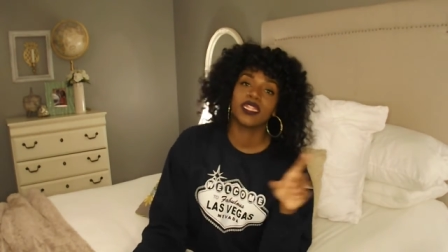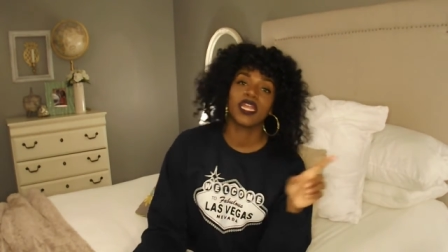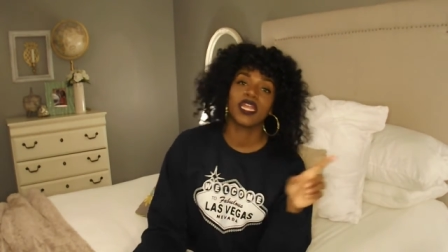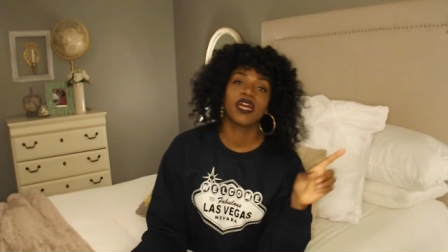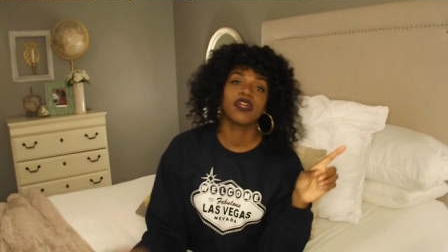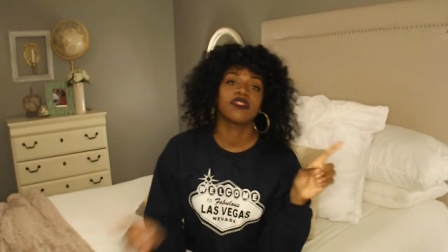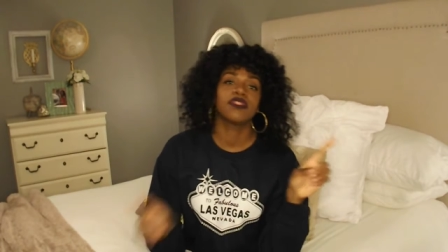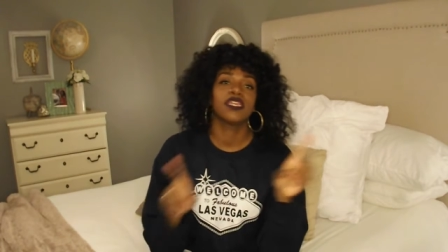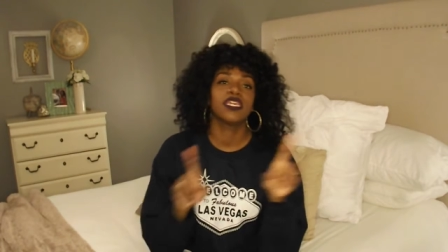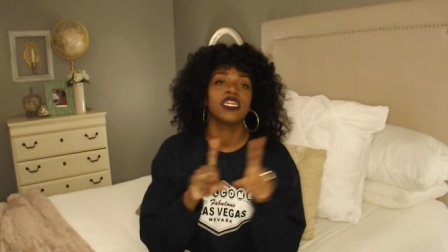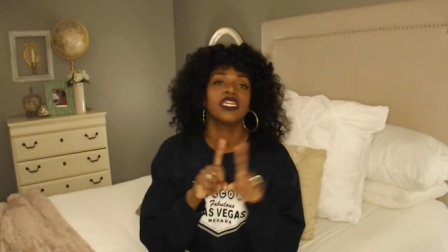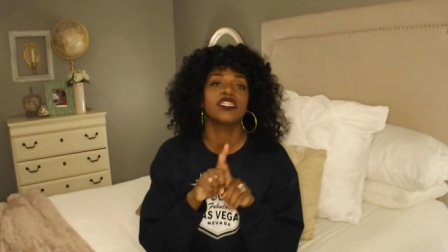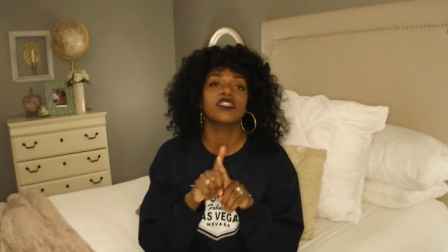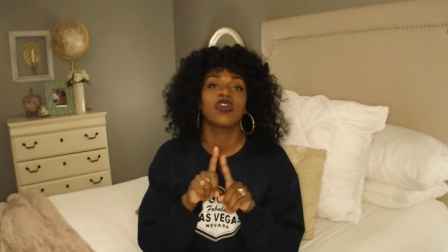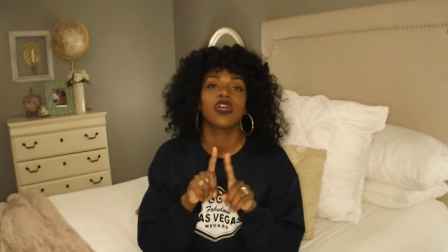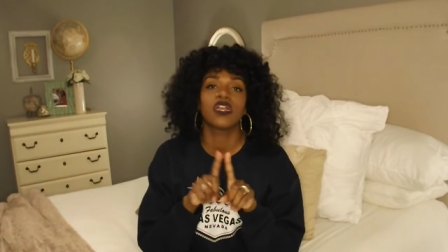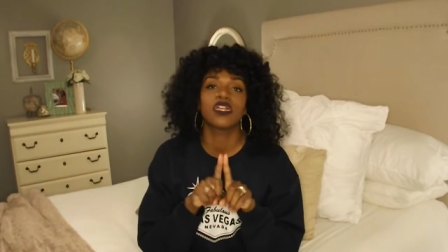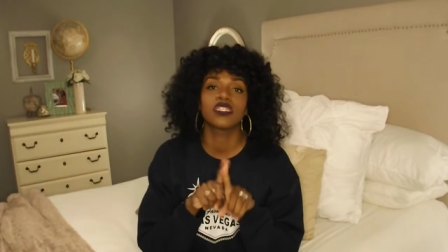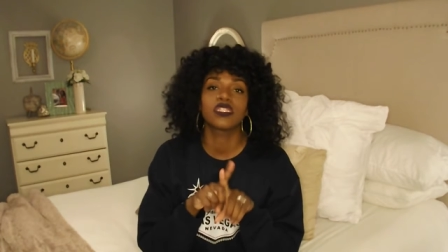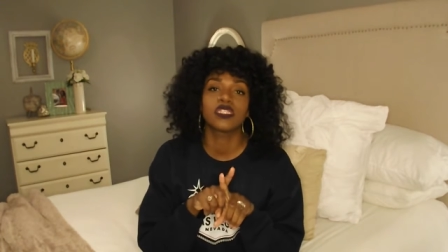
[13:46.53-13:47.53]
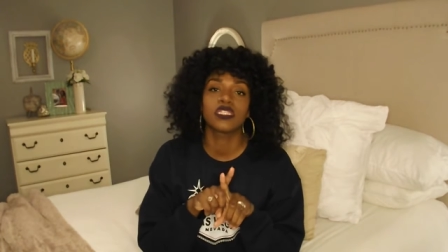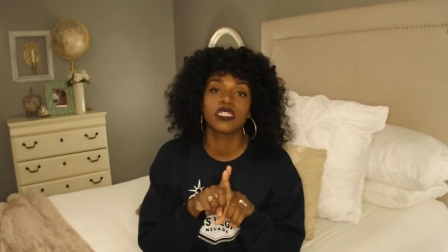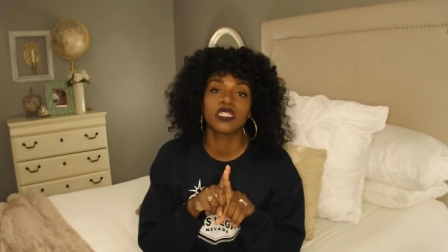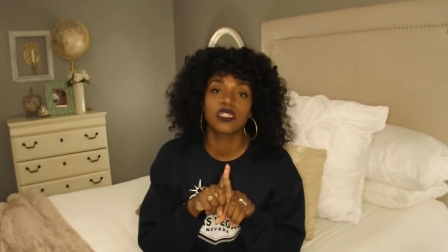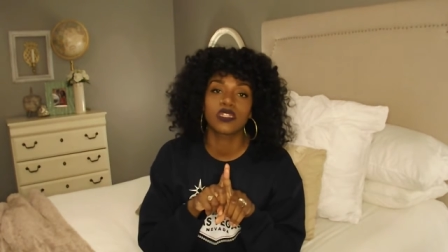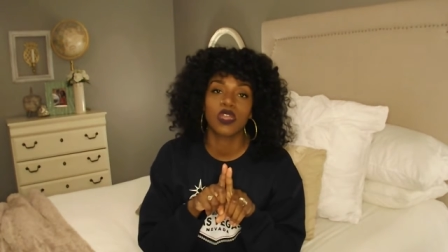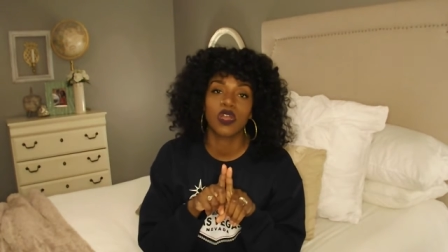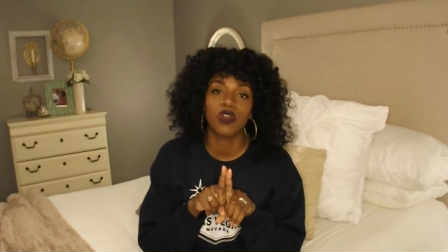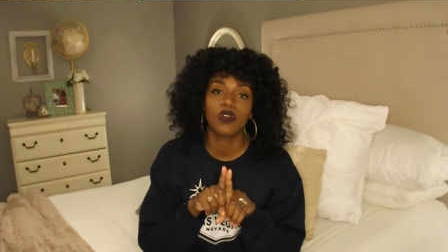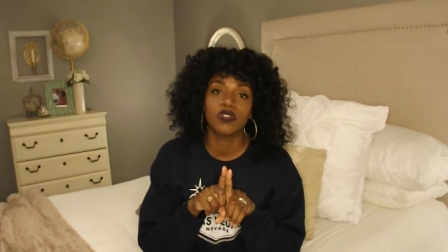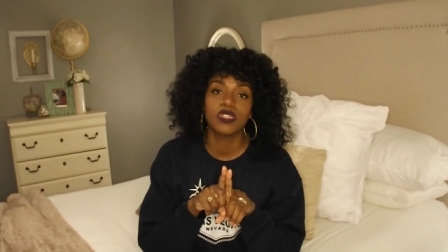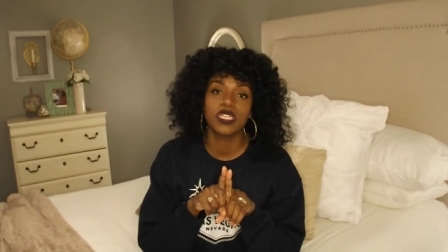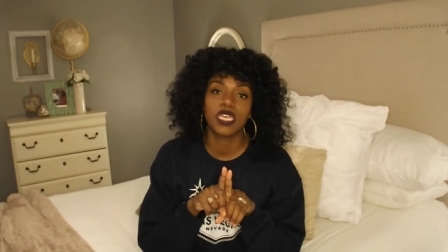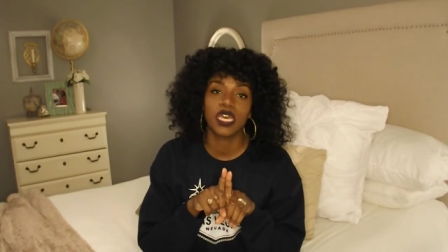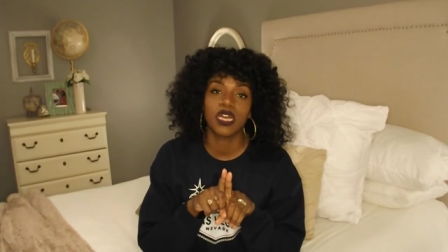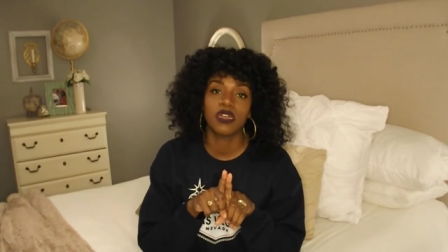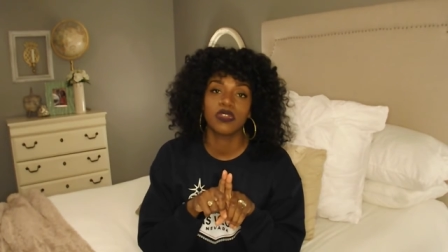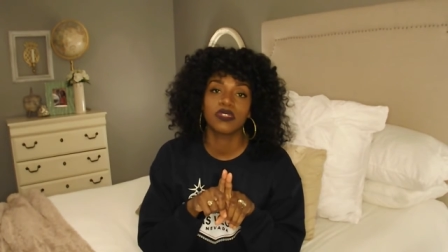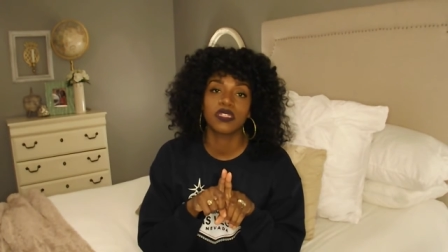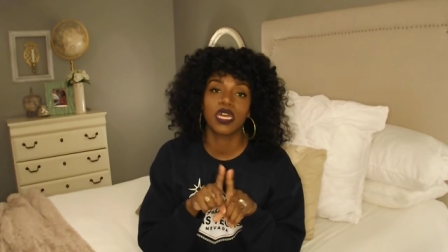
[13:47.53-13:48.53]
Now these are sister
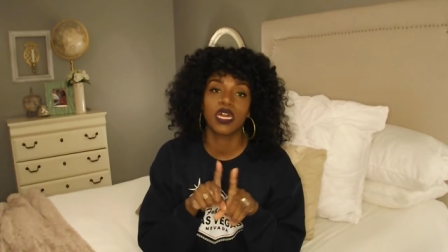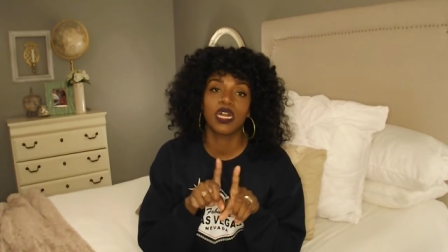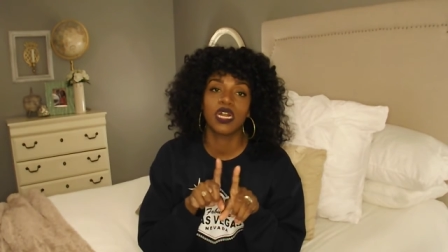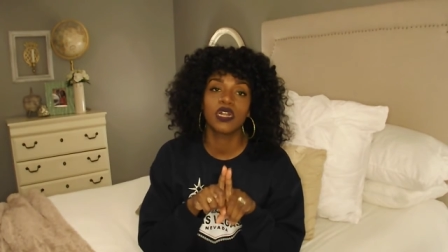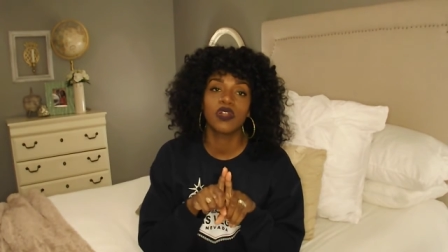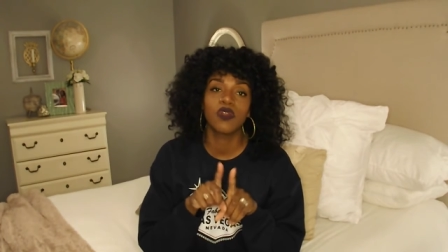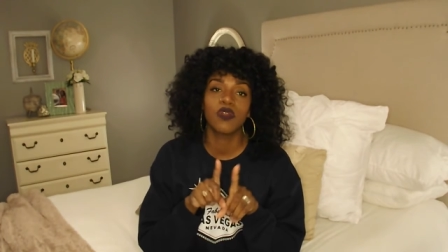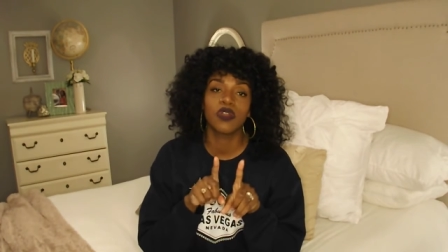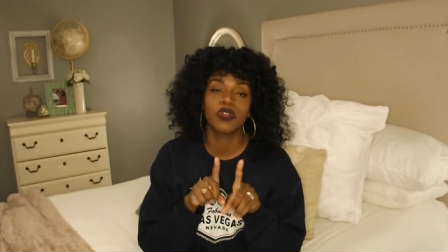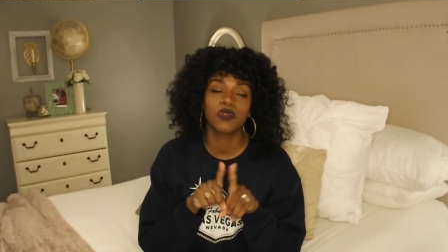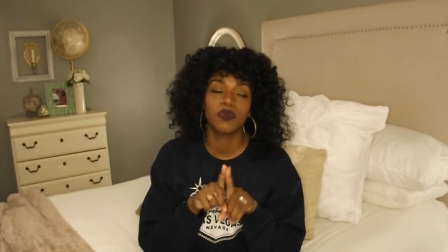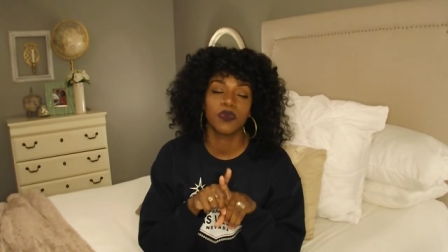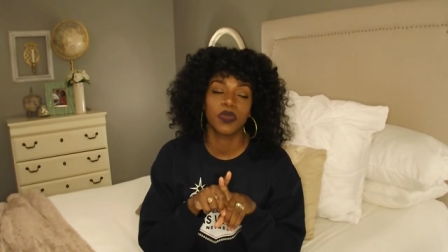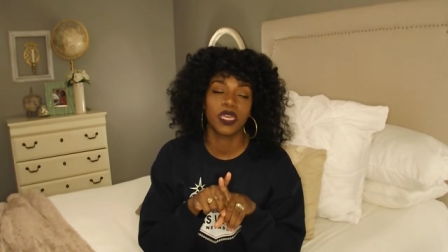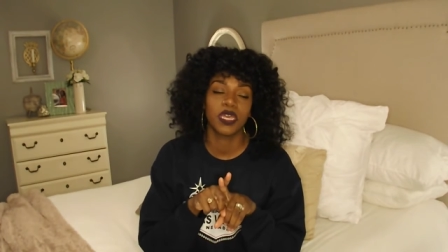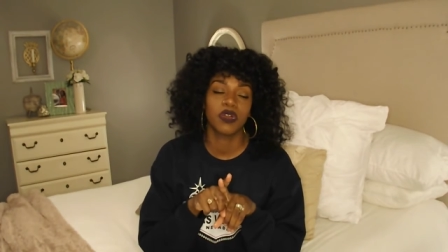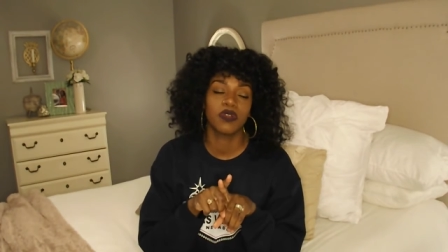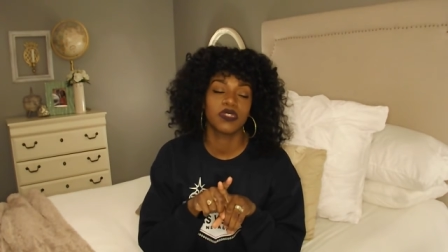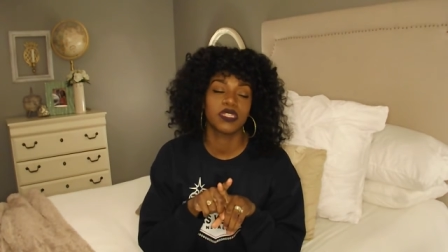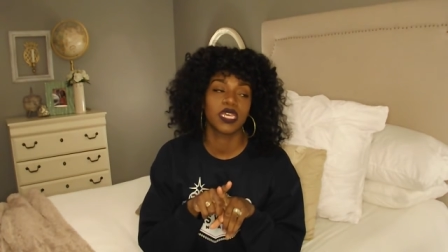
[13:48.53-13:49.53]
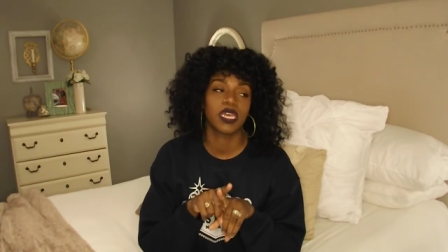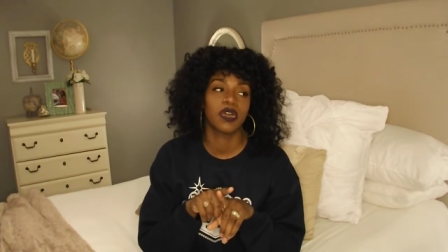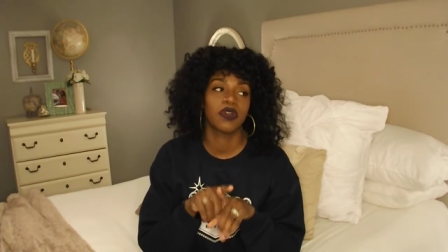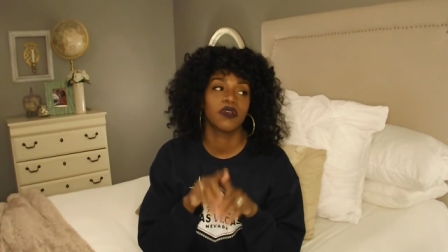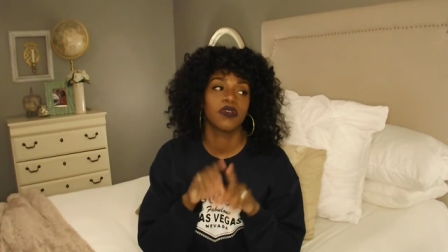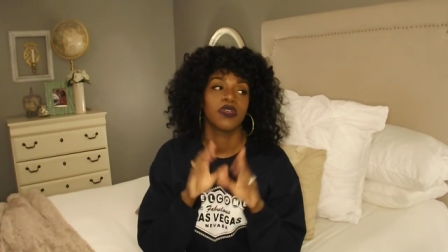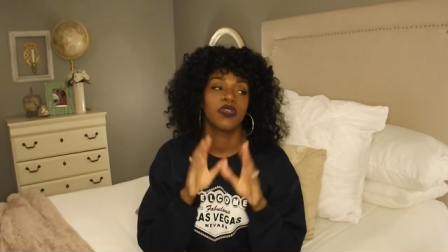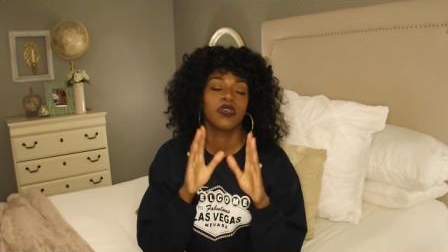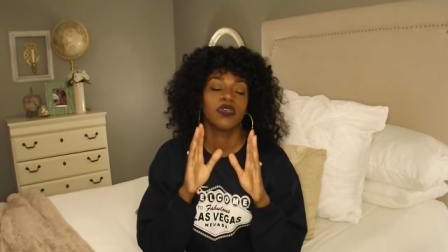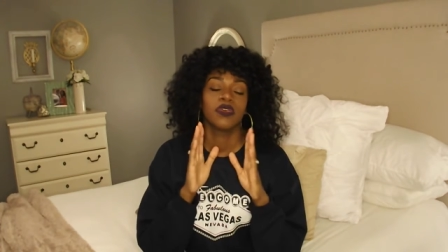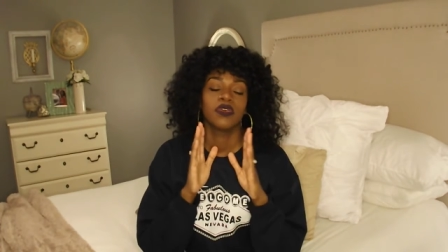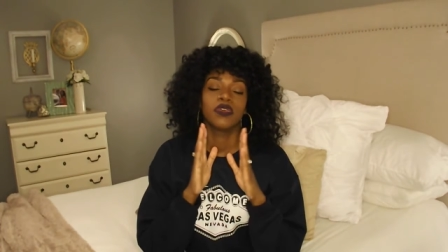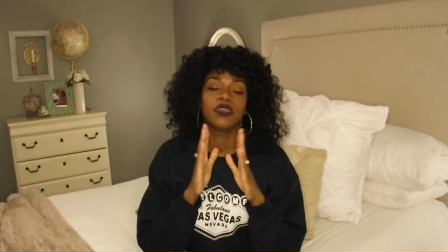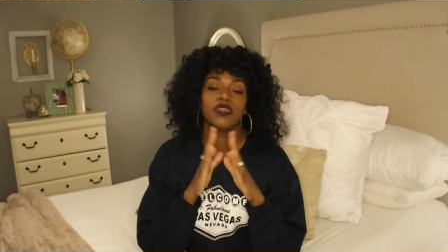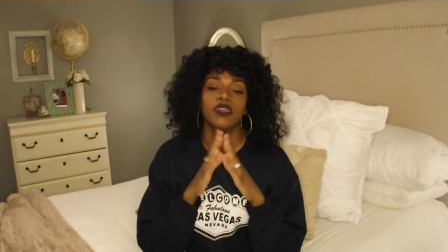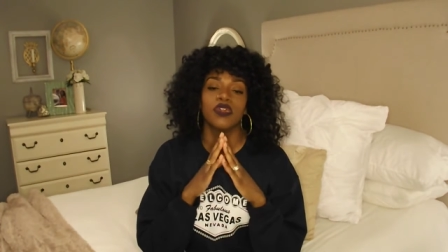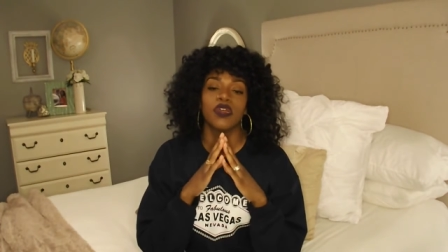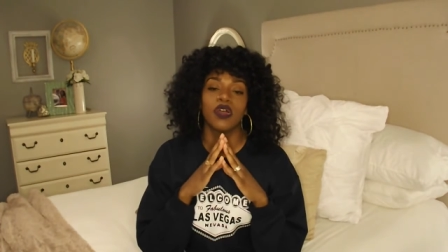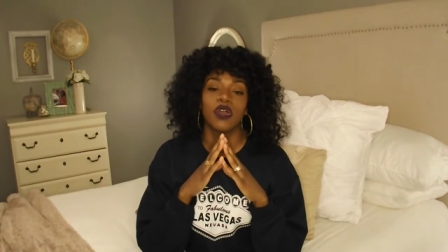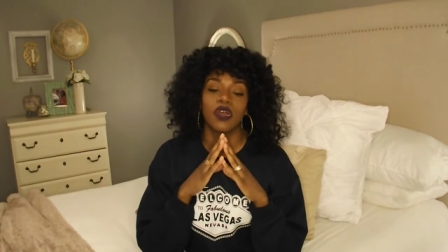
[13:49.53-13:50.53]
hotels, Encore and the Wynn Hotel.
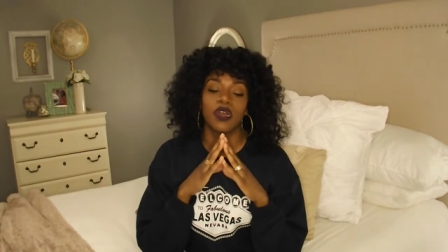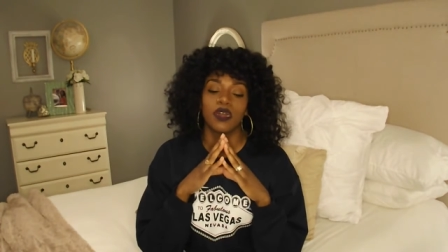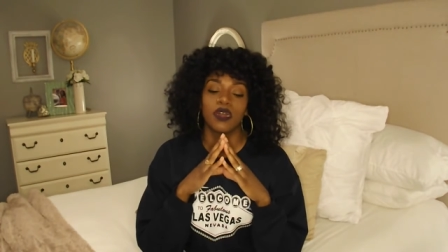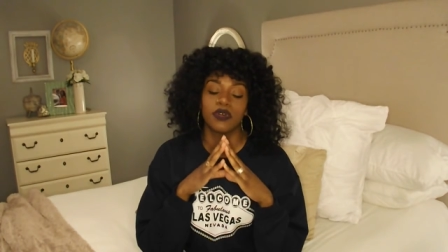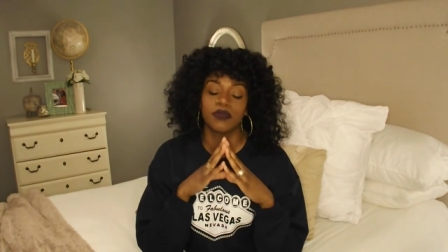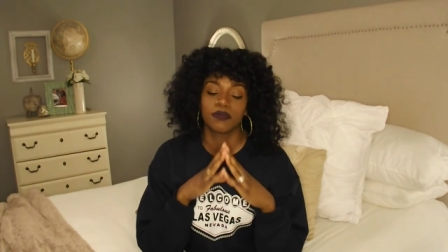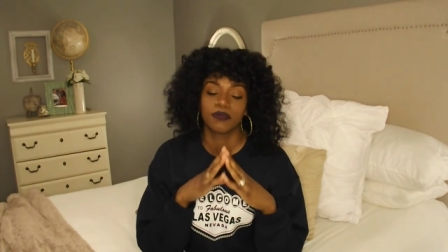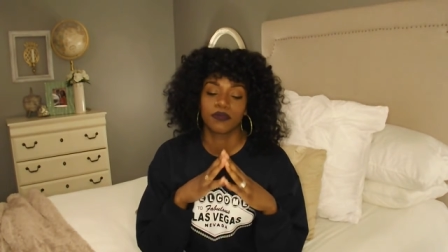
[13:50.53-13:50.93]
Y'all,